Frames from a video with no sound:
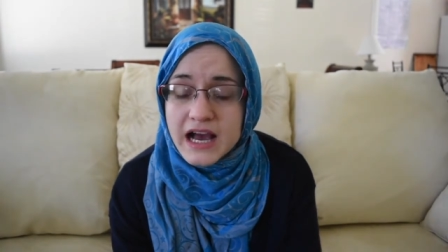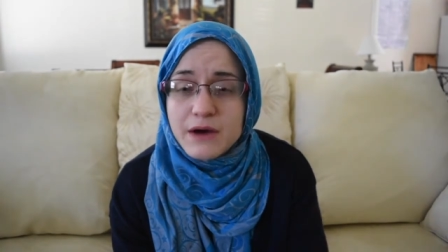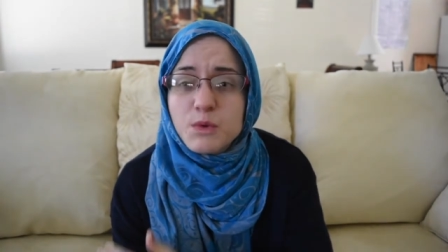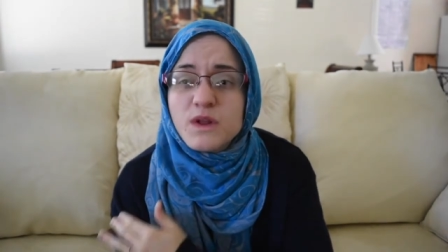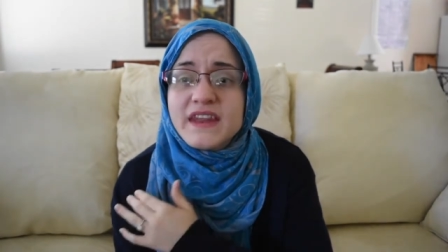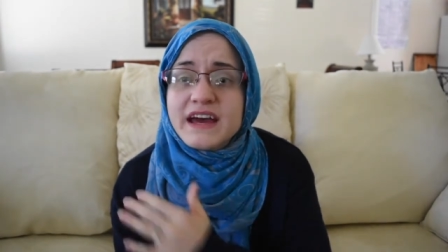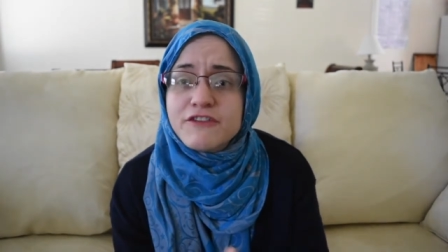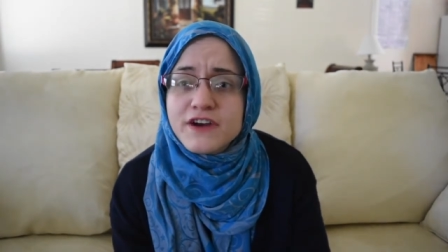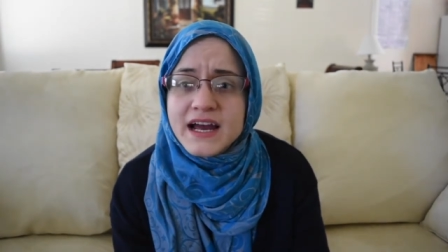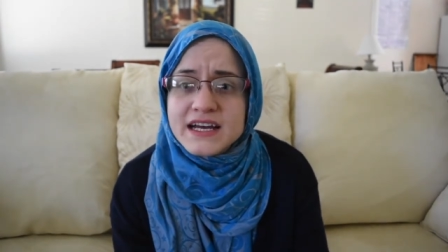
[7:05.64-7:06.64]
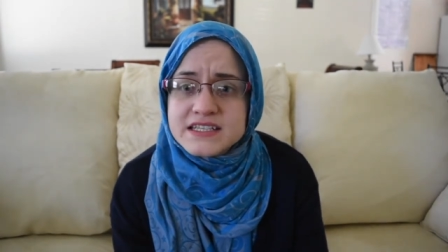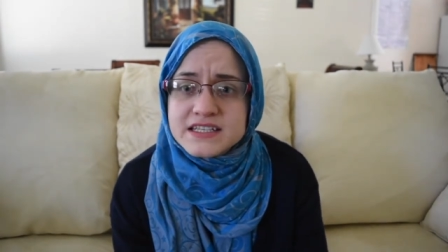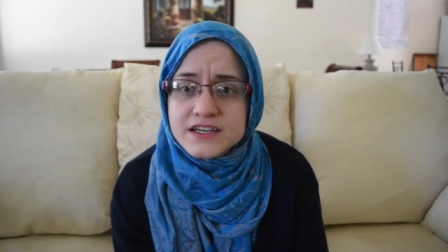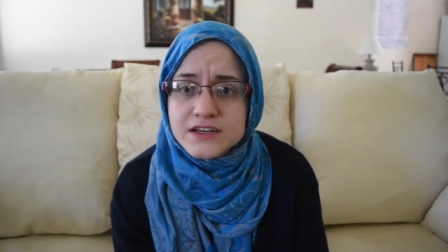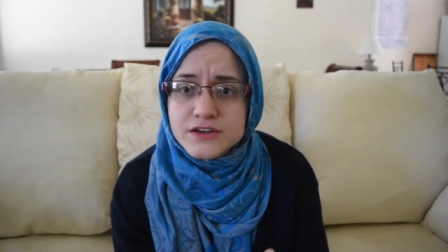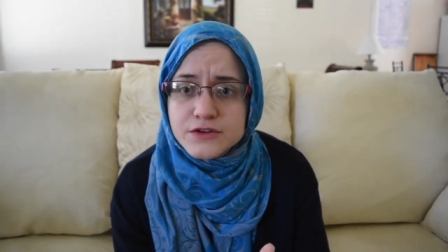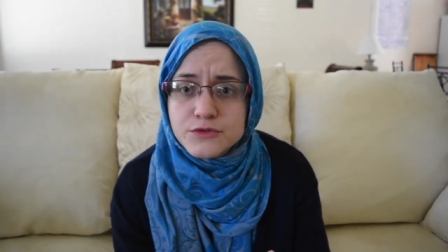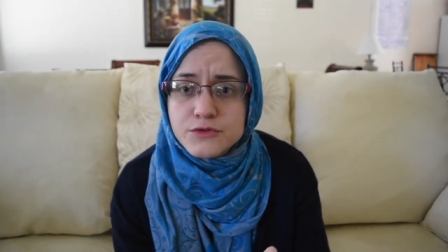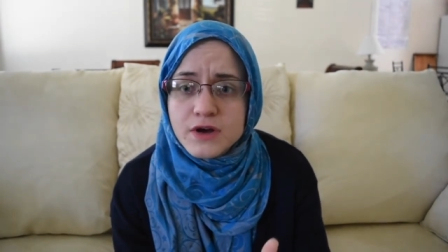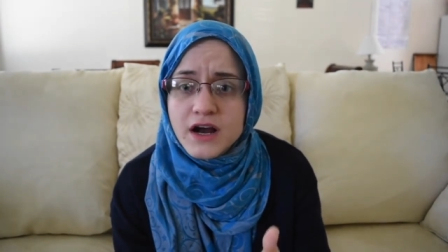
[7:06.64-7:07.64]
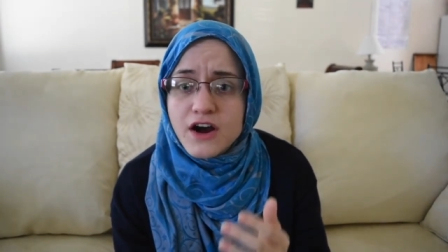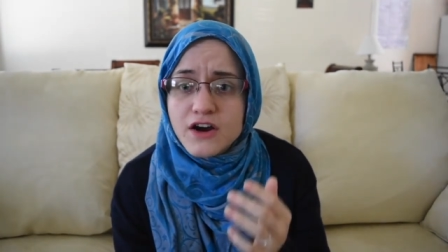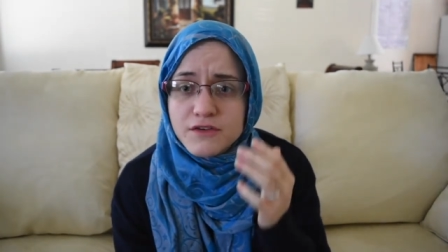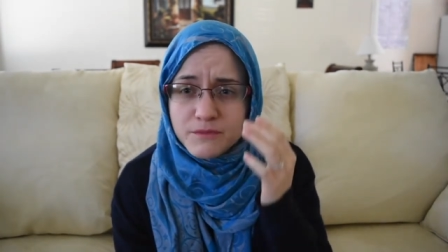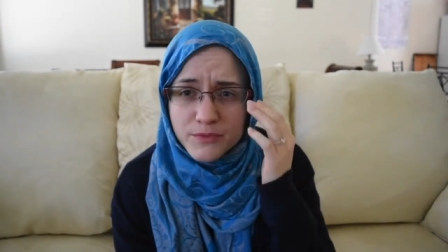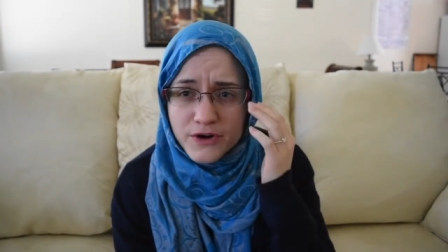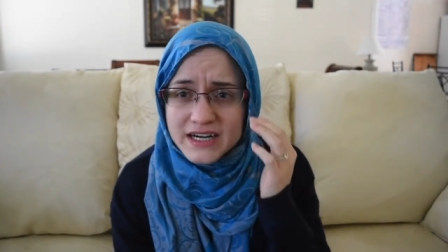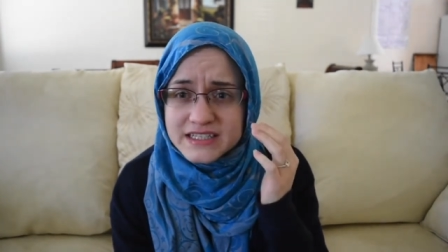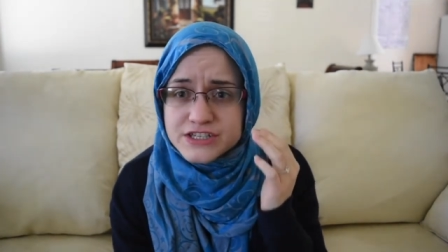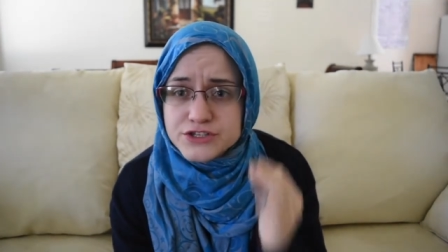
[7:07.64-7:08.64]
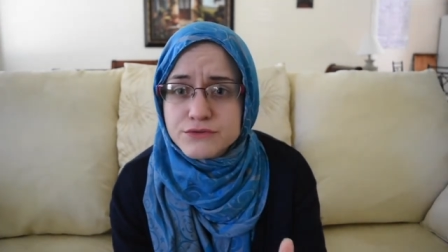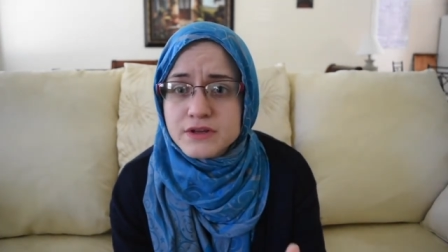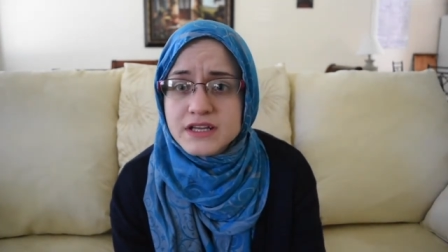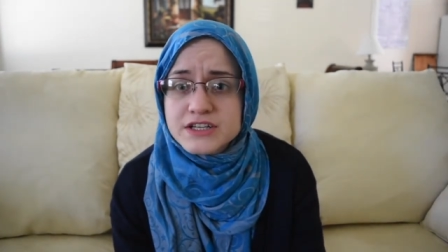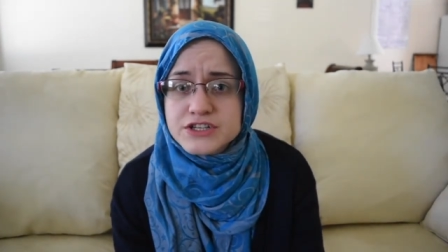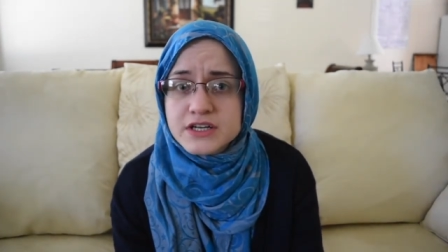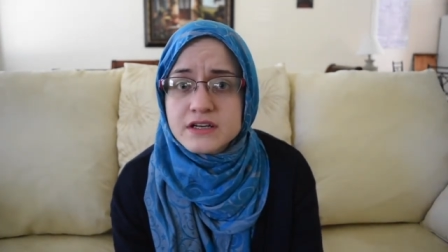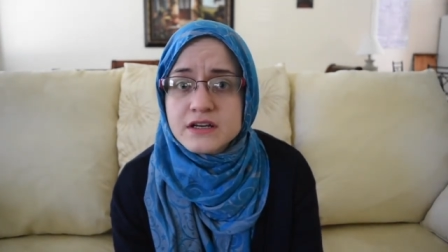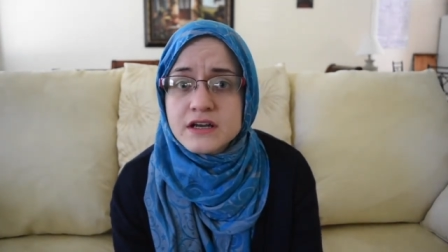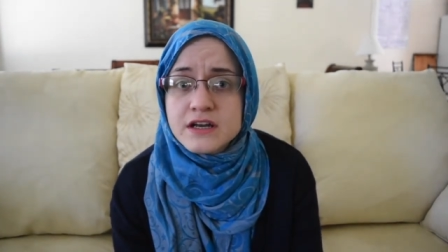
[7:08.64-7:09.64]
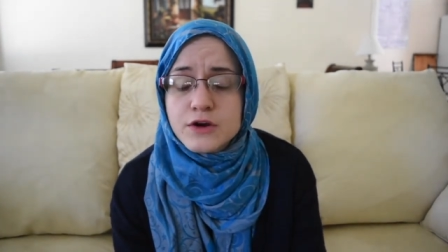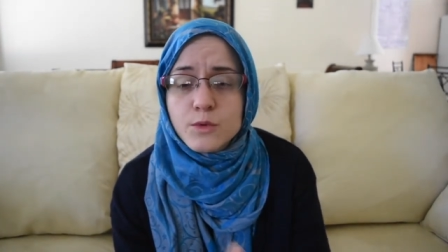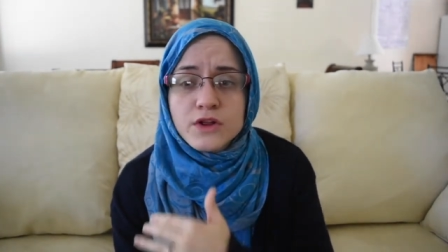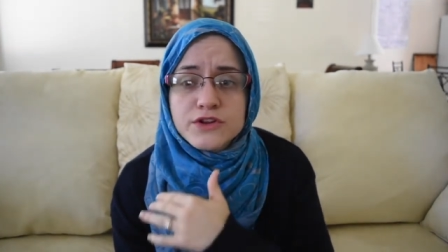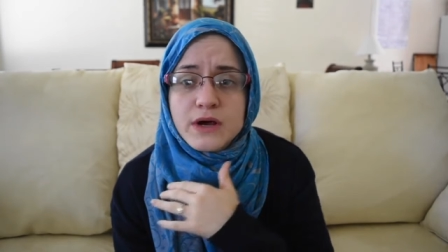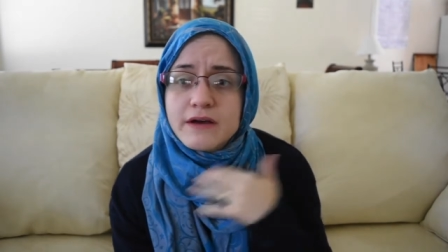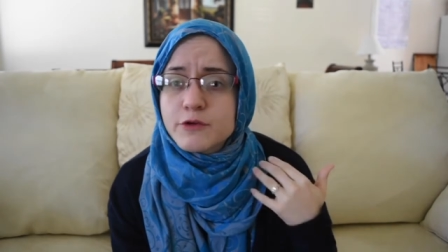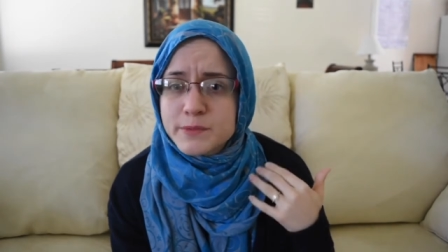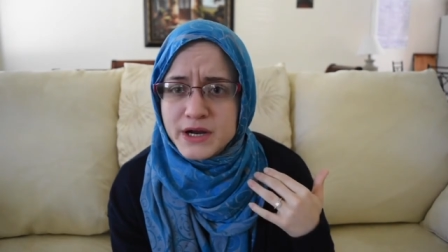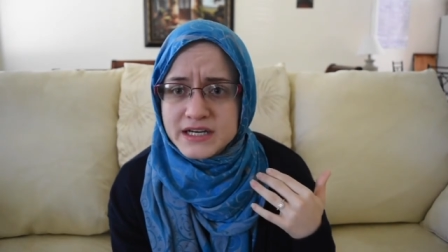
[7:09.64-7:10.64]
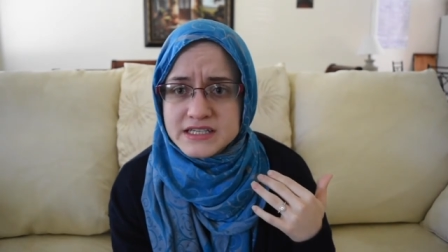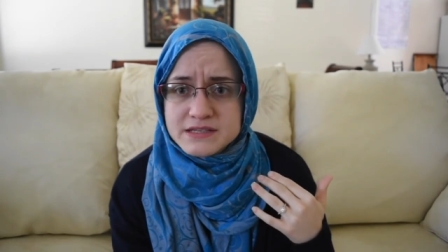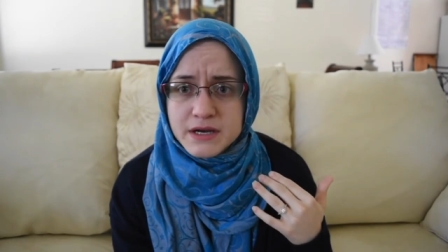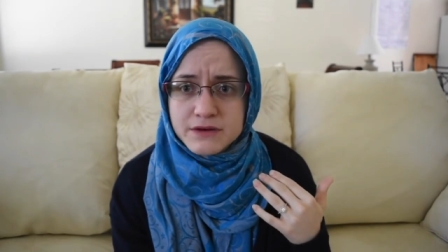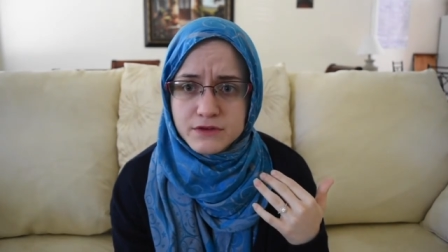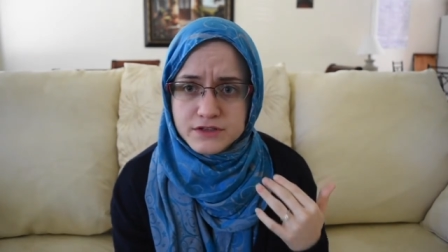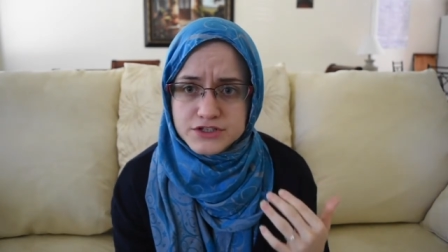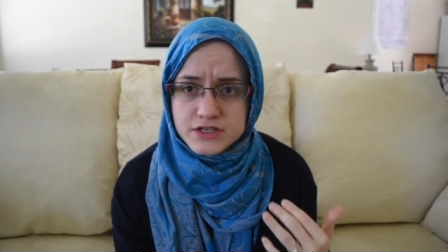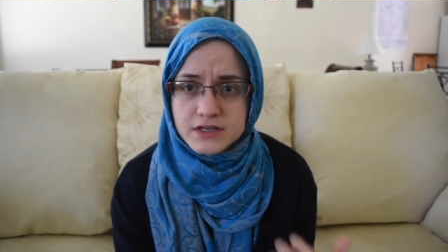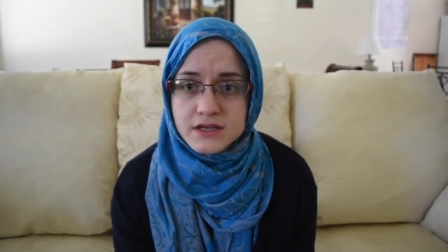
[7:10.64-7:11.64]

I will never ask you or practice your religion, nor will you ever practice my religion.